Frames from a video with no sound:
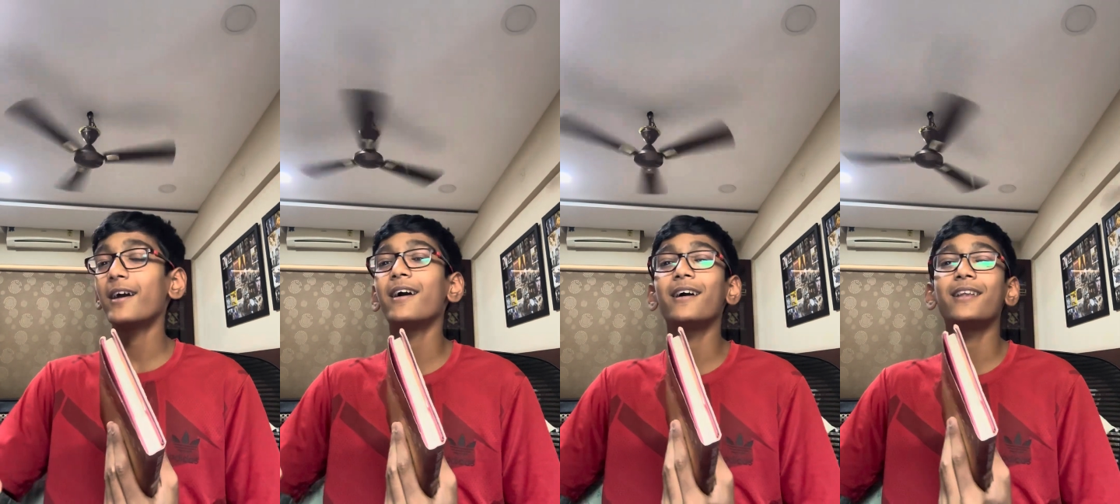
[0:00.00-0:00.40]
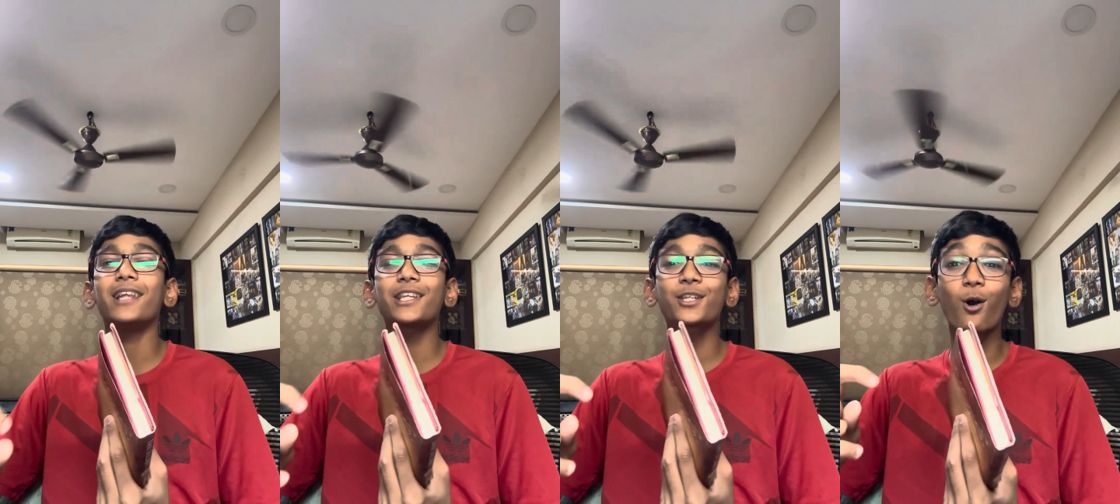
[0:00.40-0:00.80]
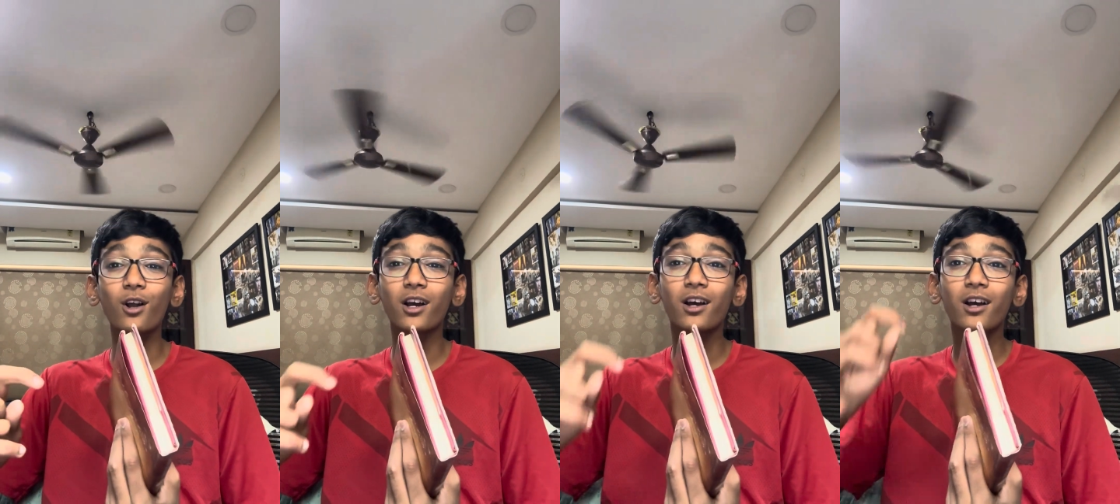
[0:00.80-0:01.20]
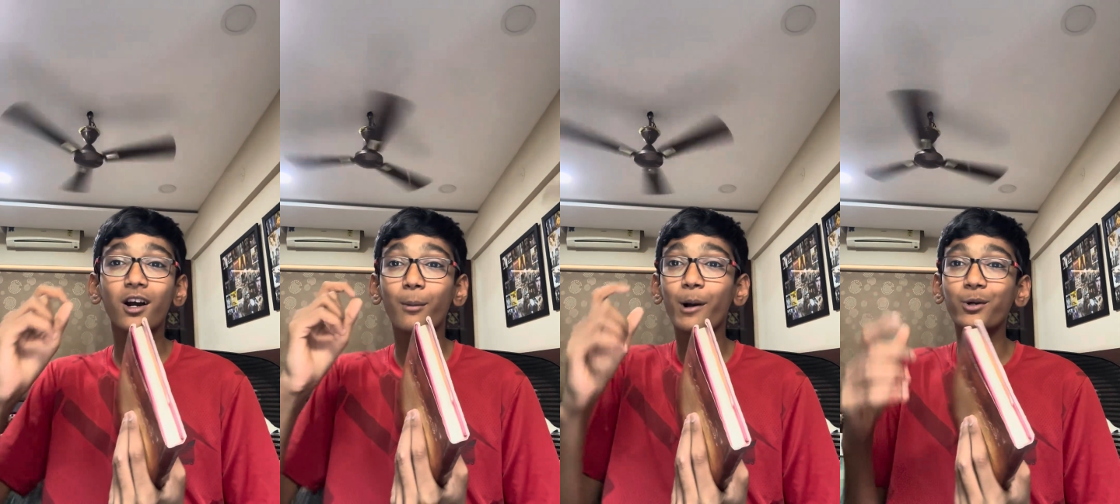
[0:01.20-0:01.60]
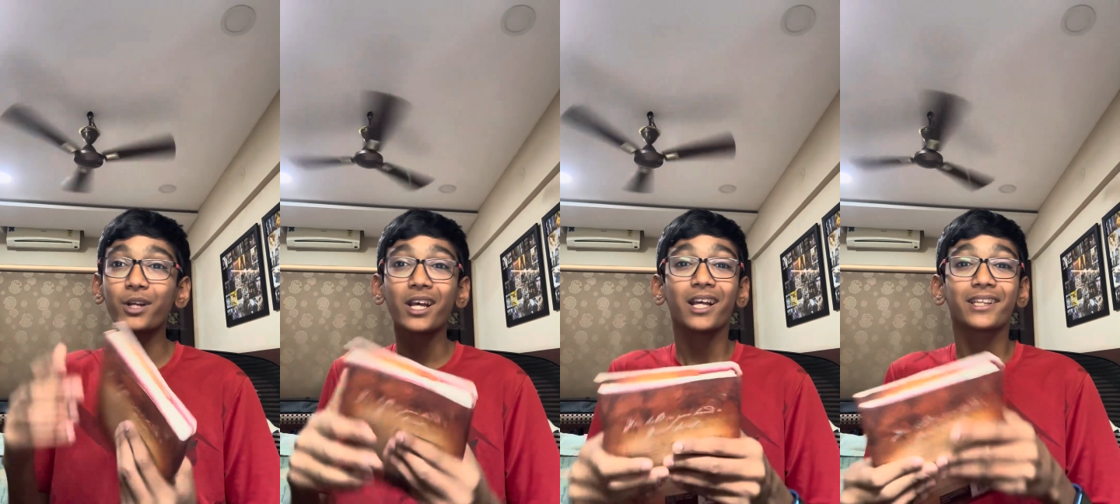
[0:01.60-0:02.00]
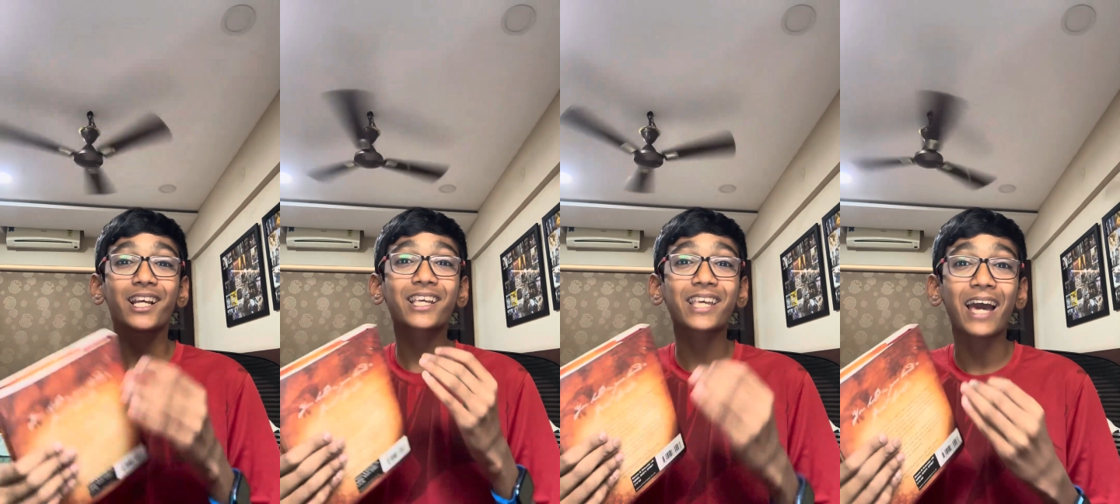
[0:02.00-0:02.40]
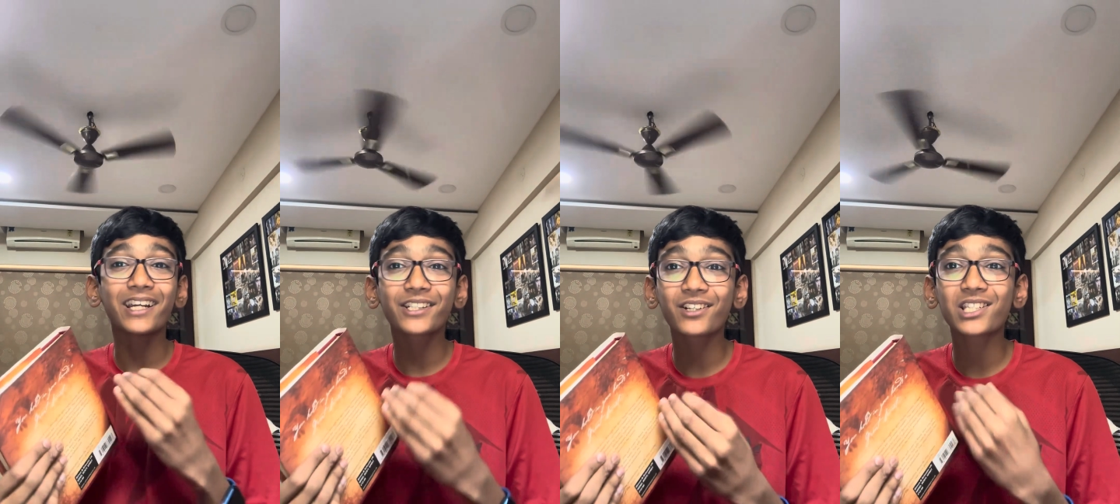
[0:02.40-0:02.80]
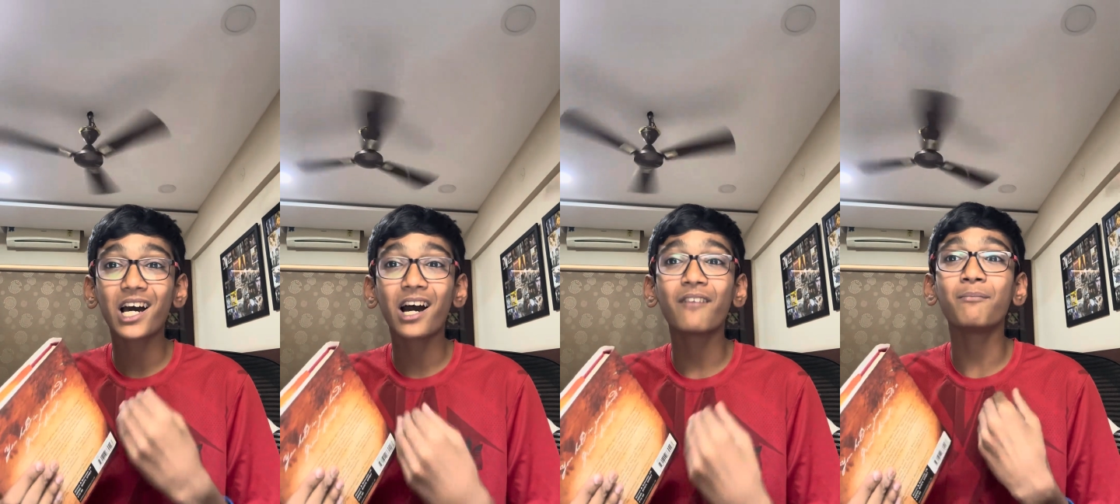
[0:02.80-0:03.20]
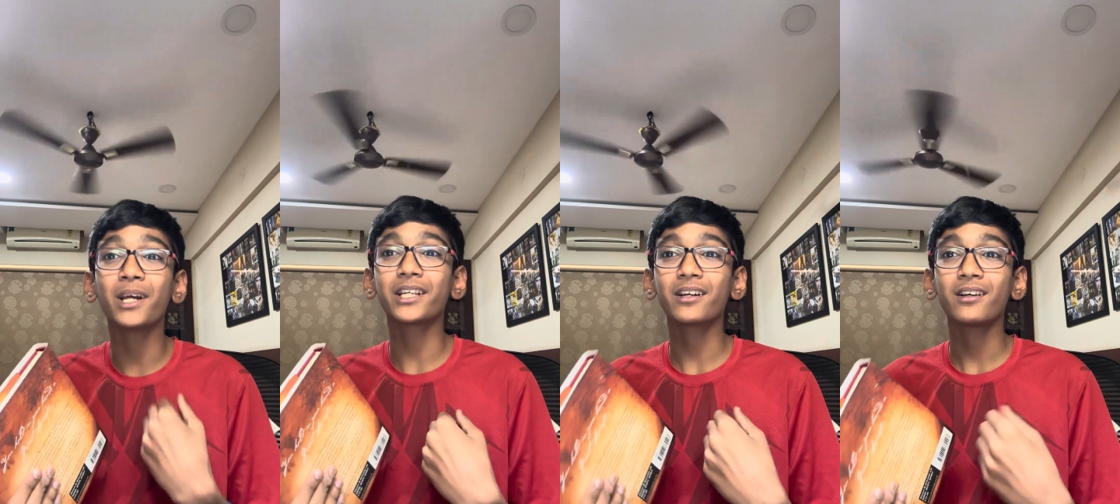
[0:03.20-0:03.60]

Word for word: Let's talk about the characters I've met.